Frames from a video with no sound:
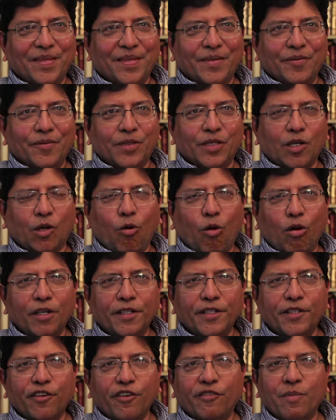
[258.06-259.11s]
with a
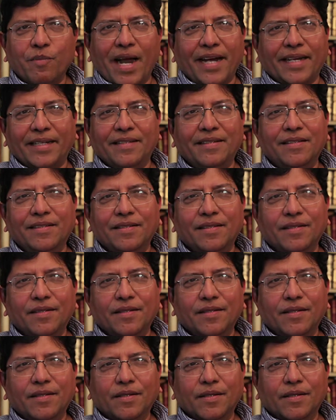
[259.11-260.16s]
quality of mind
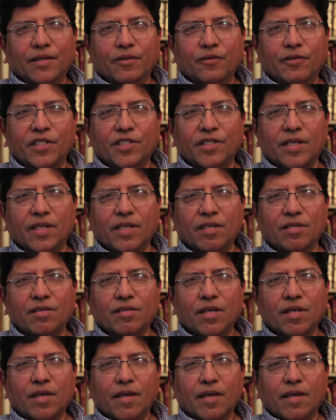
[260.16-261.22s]
which is
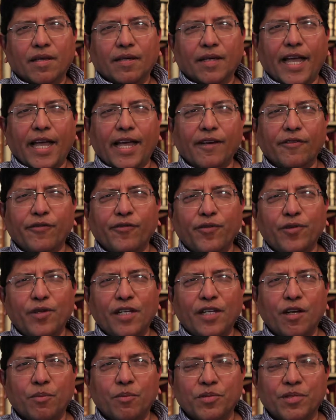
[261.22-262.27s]
carefully
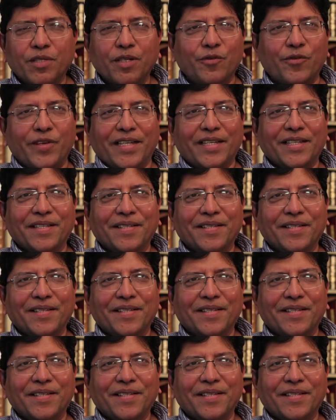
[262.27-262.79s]
observing,